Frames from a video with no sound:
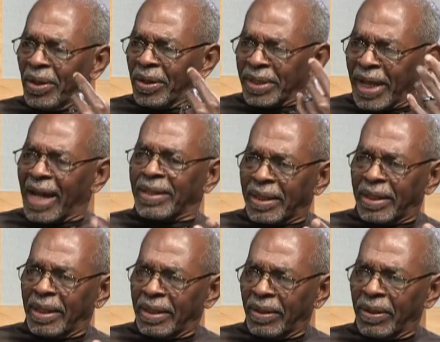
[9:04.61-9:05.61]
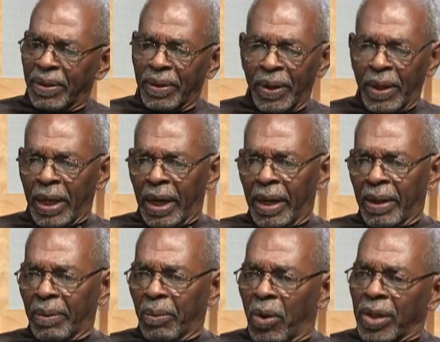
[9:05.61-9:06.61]
audacity to
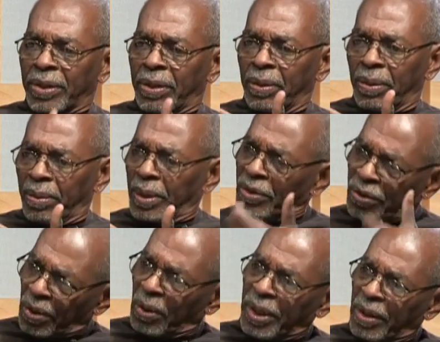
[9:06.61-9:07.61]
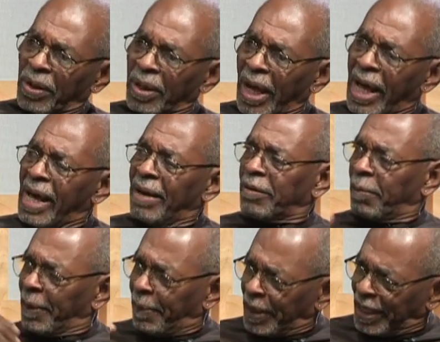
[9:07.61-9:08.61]
want to control their own lives.
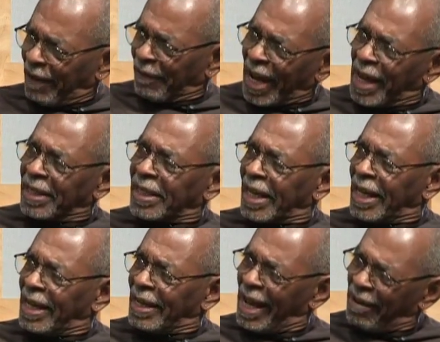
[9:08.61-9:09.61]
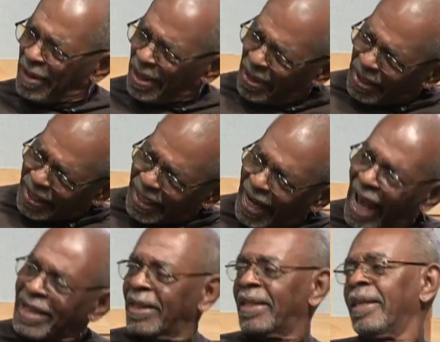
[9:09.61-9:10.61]
People in Afghanistan having the
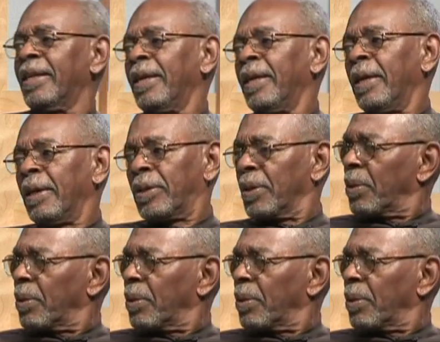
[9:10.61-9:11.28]
audacity to